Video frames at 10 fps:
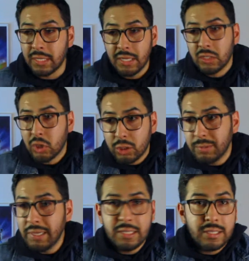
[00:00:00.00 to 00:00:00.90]
He didn't charge
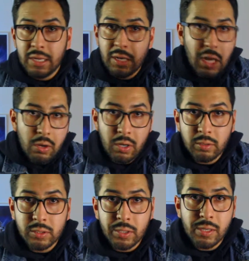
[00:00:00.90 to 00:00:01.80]
me, he said, there you go
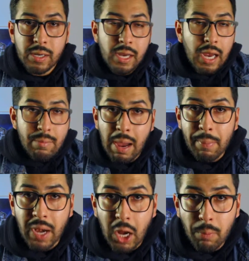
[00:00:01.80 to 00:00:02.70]
sir, happy
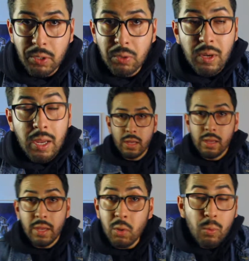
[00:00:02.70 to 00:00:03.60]
to help you.
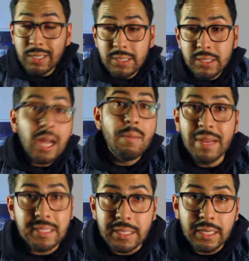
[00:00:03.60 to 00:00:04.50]
It was
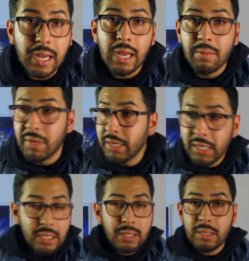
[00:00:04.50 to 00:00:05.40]
amazing.
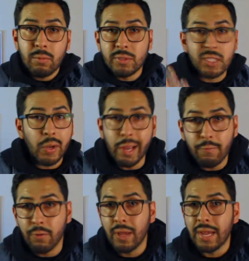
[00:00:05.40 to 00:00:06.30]
He was so
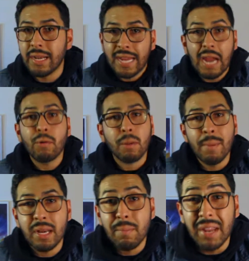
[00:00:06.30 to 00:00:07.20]
helpful and I can't recommend him